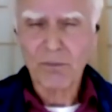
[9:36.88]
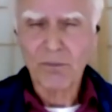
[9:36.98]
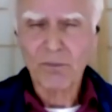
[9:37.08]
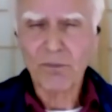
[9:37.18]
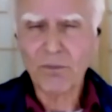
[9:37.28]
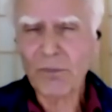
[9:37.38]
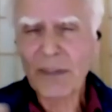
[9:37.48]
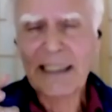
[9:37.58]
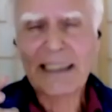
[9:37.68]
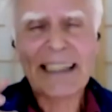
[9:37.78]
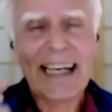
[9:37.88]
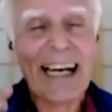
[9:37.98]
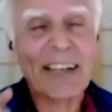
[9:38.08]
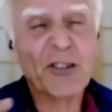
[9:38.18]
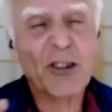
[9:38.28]
mm,
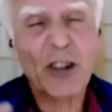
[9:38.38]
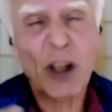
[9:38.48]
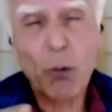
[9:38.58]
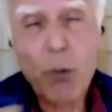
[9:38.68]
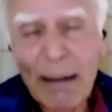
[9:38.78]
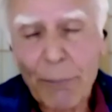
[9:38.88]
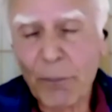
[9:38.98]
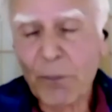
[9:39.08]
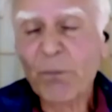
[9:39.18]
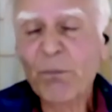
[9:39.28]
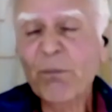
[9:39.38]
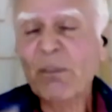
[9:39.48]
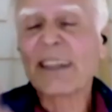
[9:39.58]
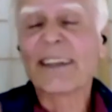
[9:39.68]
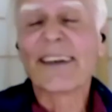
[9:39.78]
at a whim. Mm.
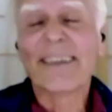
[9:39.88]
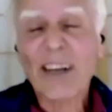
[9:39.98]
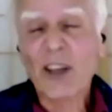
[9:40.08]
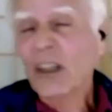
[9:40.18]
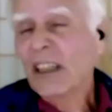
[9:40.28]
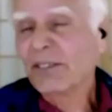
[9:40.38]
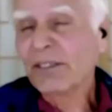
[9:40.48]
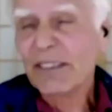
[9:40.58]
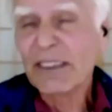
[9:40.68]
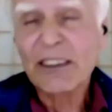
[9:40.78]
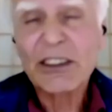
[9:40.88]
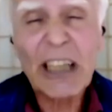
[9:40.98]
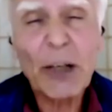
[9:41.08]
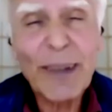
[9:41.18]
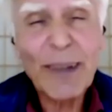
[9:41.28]
So, mm, shall
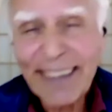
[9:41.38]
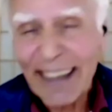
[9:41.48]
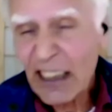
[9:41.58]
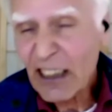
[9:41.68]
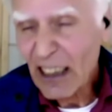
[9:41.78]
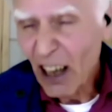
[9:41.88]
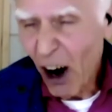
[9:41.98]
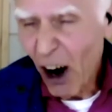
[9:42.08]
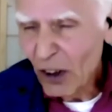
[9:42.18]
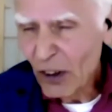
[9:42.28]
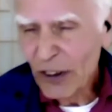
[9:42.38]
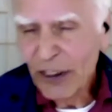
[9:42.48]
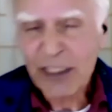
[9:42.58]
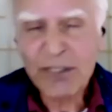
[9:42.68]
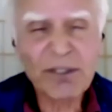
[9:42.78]
we say, the old
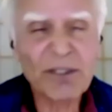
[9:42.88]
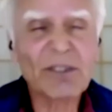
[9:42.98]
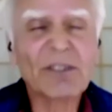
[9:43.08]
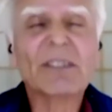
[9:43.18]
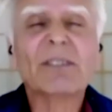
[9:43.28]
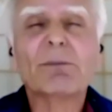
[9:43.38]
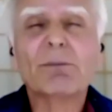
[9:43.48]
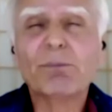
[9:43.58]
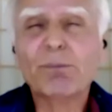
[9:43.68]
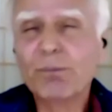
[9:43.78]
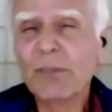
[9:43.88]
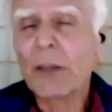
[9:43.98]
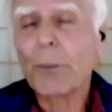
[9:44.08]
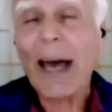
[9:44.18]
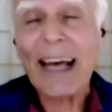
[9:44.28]
mm,
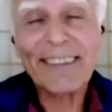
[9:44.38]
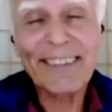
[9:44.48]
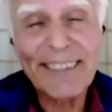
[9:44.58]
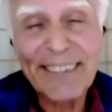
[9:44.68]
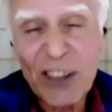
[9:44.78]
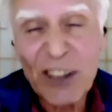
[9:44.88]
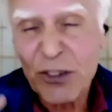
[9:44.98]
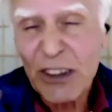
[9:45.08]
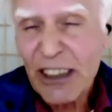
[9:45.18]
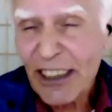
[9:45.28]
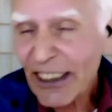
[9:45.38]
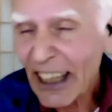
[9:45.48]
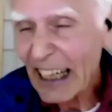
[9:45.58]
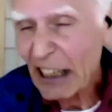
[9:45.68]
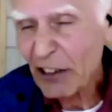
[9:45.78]
patterns of
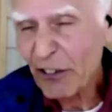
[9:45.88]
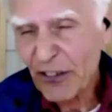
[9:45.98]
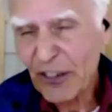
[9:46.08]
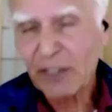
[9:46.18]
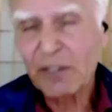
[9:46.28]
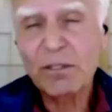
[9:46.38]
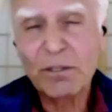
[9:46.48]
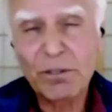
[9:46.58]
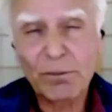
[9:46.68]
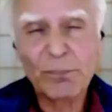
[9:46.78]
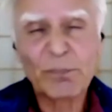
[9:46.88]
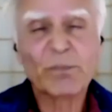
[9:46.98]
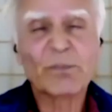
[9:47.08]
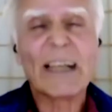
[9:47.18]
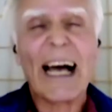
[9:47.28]
life
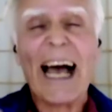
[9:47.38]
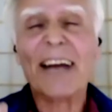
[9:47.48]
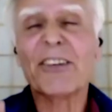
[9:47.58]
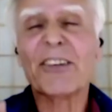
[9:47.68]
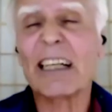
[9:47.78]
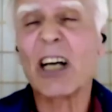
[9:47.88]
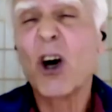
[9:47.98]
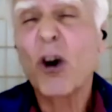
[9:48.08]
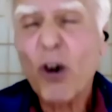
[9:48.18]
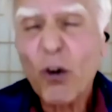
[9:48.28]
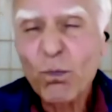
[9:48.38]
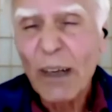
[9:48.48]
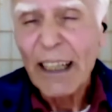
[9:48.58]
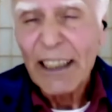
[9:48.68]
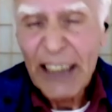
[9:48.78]
at a
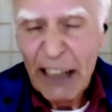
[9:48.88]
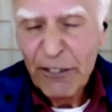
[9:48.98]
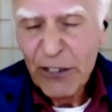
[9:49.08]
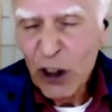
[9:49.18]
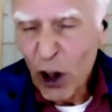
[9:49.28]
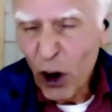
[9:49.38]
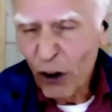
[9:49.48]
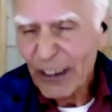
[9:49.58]
level of